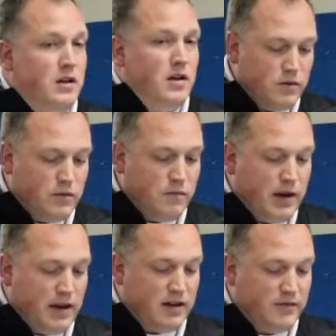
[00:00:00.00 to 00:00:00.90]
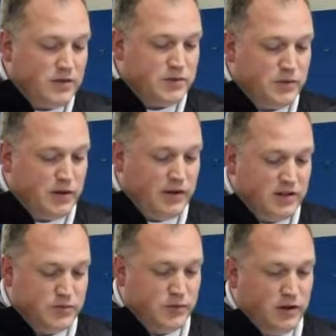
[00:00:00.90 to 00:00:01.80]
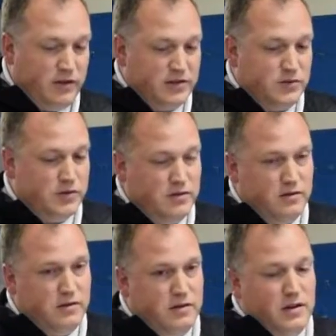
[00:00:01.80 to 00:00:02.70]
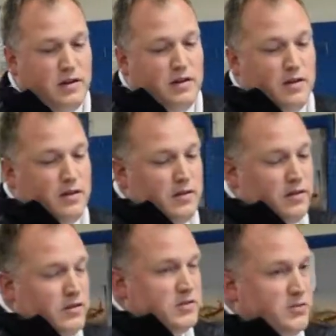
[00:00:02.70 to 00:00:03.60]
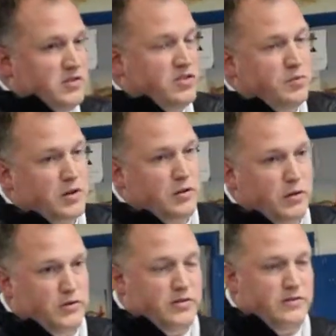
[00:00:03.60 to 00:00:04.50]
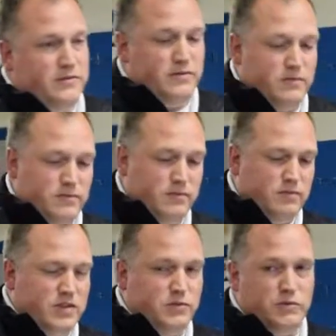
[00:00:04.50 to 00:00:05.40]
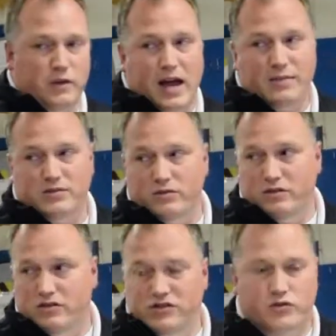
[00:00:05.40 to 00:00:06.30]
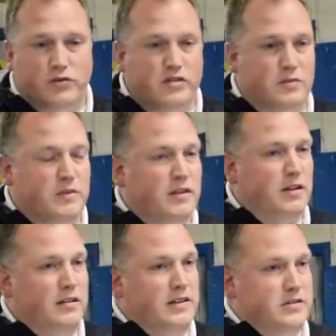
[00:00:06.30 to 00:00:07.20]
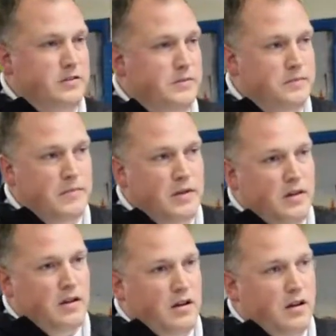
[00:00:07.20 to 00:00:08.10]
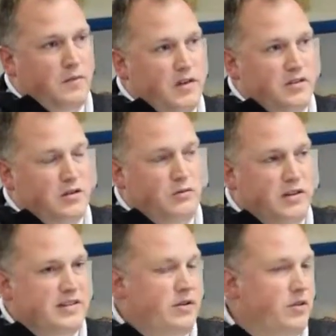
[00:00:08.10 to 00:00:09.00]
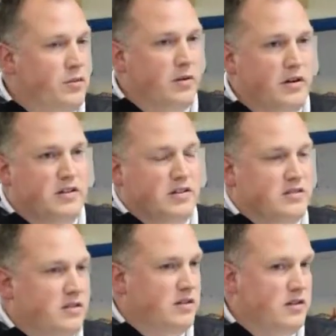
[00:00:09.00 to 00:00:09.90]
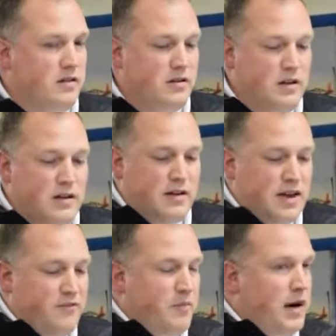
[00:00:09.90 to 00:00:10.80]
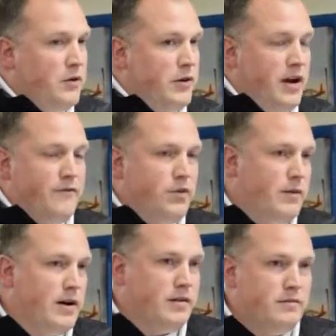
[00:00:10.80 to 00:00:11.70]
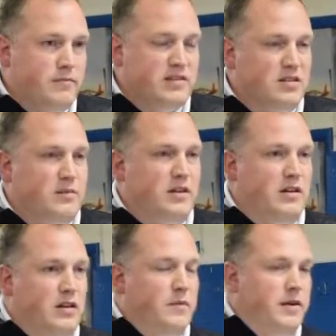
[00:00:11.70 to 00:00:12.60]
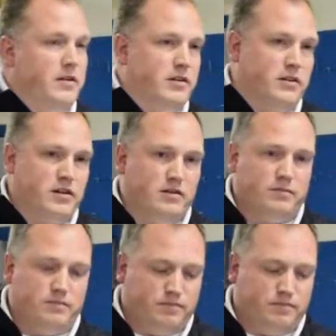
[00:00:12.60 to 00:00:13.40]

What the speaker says: The main difference between this one and this one's super corrosive. This one will absolutely destroy something like a laser. It's going to rust out all the parts. It's going to have powder everywhere. It's going to be a nightmare.